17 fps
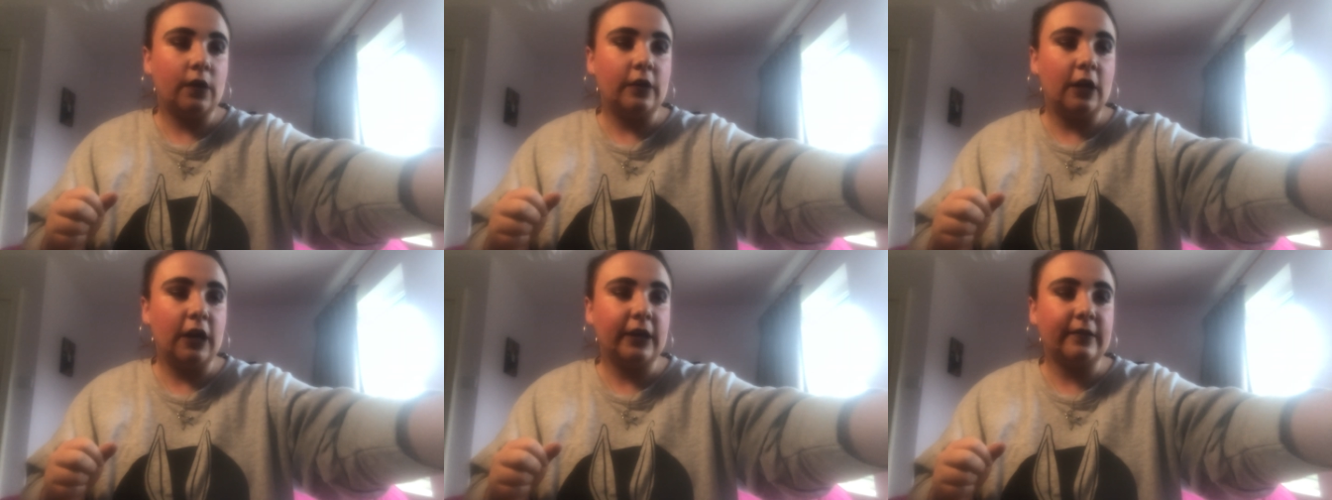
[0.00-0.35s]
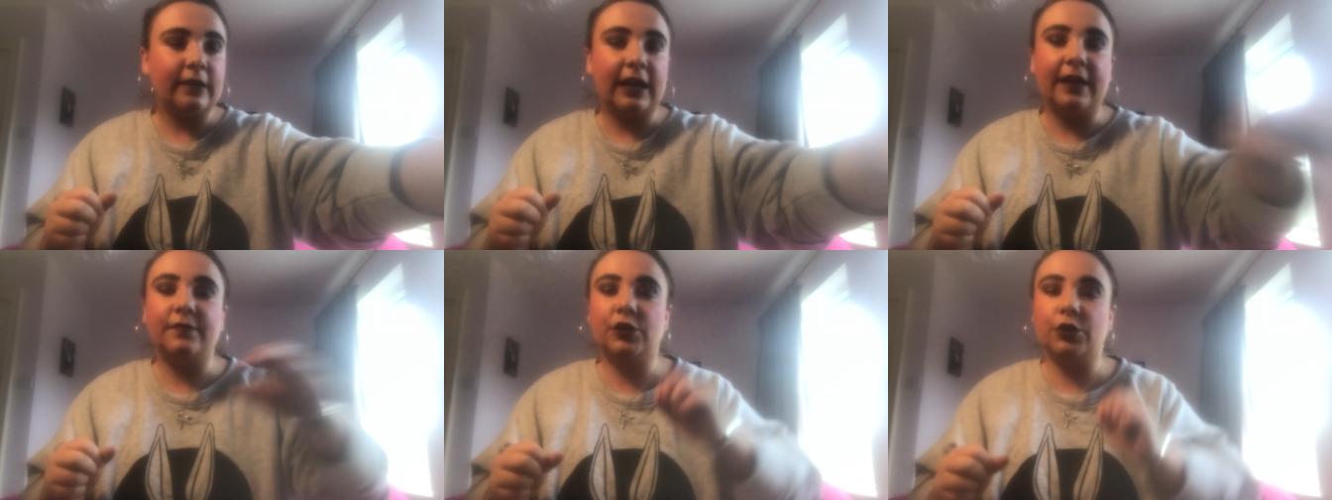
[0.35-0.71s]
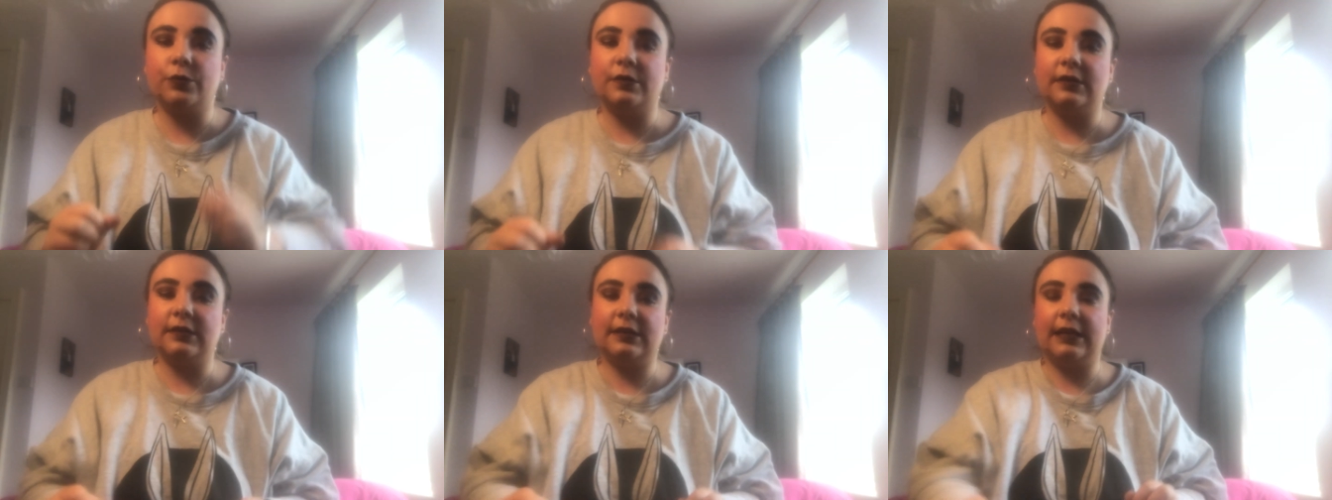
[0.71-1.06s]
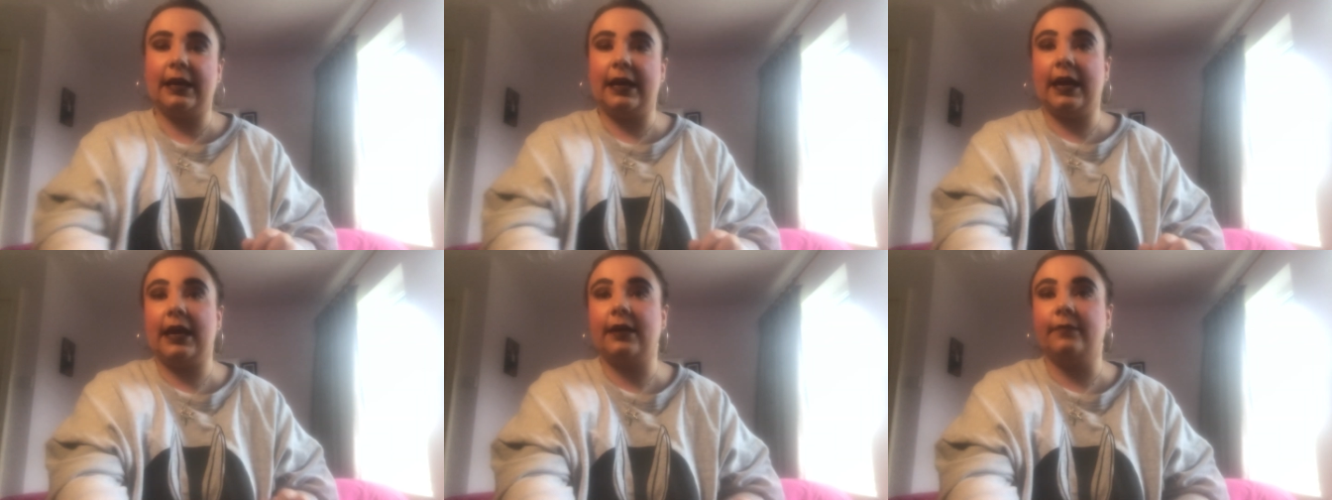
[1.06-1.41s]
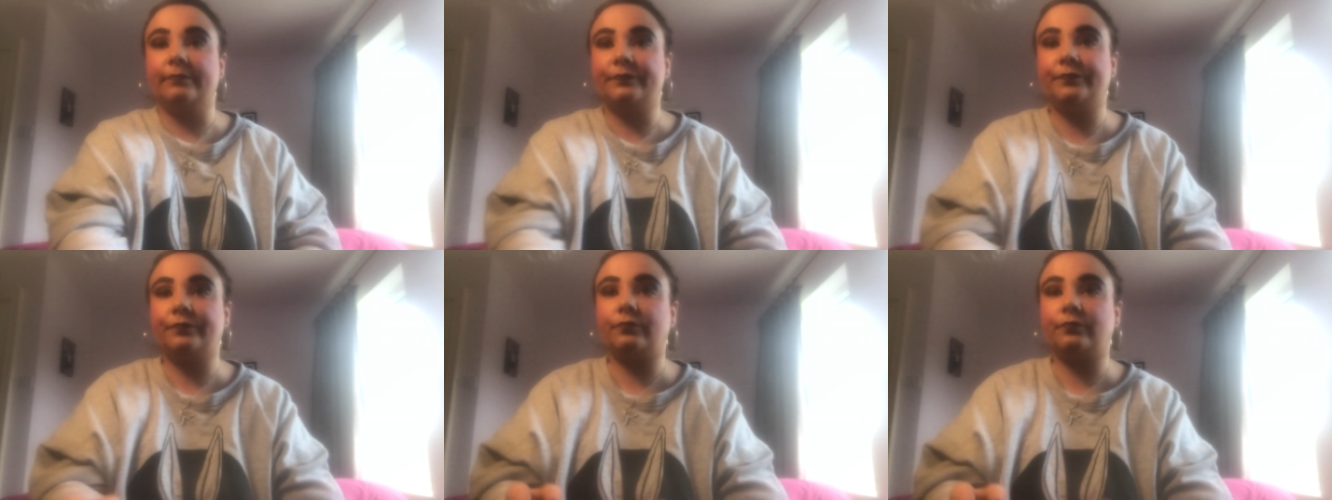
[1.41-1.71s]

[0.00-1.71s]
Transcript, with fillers: the look that I've chosen today